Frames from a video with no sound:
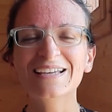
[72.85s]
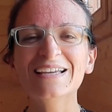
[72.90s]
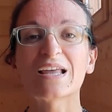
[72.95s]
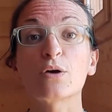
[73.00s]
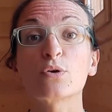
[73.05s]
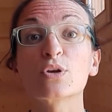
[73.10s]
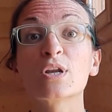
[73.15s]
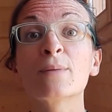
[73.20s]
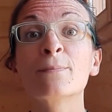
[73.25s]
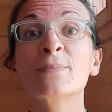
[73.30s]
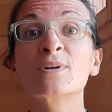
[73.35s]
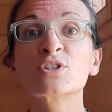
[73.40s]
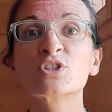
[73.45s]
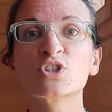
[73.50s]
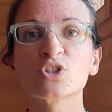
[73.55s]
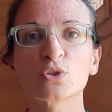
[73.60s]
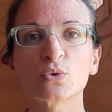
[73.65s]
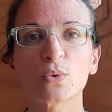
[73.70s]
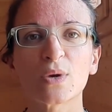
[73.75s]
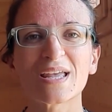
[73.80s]
Now, number
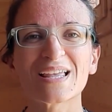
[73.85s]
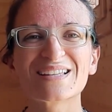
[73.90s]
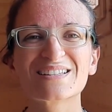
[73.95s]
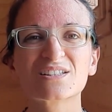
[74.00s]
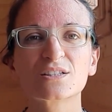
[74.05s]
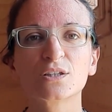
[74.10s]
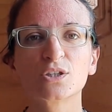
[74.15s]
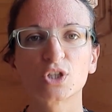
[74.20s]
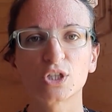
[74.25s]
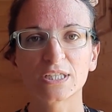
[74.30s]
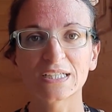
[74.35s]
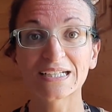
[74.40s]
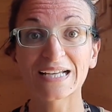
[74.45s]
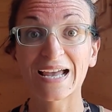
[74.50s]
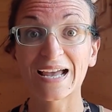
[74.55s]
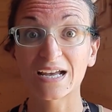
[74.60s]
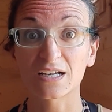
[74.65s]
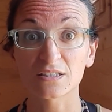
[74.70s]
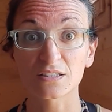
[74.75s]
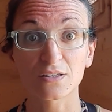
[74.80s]
two is learning
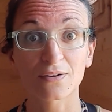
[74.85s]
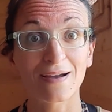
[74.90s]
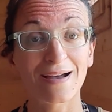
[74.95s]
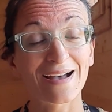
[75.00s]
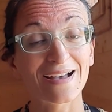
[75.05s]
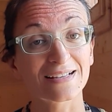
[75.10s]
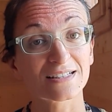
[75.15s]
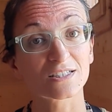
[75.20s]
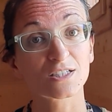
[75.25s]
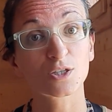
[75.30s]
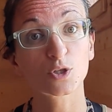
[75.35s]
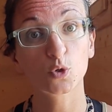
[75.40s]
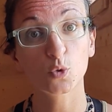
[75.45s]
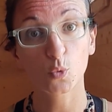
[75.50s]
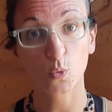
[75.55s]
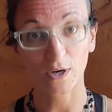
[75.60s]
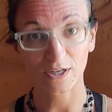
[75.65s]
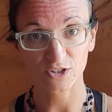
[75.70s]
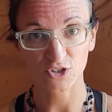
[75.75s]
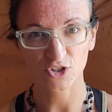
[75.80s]
how to ask
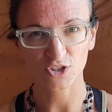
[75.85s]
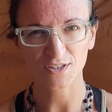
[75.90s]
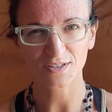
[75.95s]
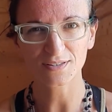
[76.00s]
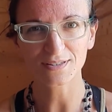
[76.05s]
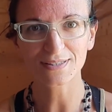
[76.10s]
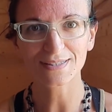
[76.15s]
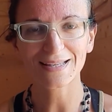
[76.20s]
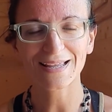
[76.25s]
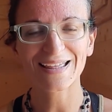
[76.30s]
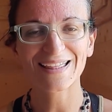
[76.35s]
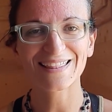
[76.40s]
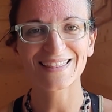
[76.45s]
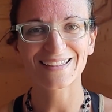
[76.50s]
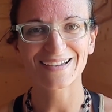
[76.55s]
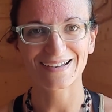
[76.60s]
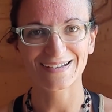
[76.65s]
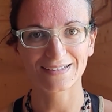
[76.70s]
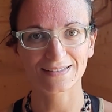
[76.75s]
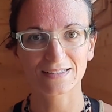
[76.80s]
questions
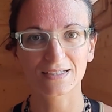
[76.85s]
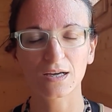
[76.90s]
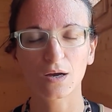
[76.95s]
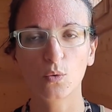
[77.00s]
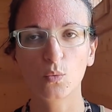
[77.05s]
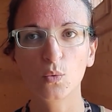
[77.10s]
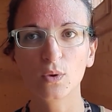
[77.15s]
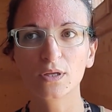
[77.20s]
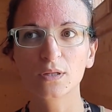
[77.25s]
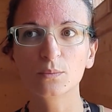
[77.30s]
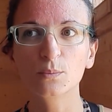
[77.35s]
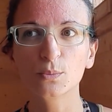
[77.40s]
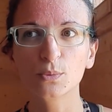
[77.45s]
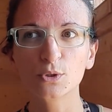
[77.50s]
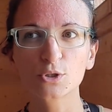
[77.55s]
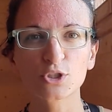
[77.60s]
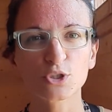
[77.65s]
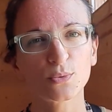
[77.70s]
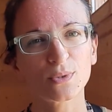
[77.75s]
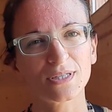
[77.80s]
that will
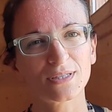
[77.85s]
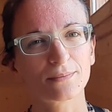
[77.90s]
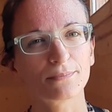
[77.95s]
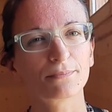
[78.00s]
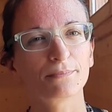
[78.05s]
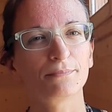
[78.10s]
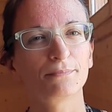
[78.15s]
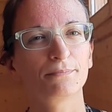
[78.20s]
put you in a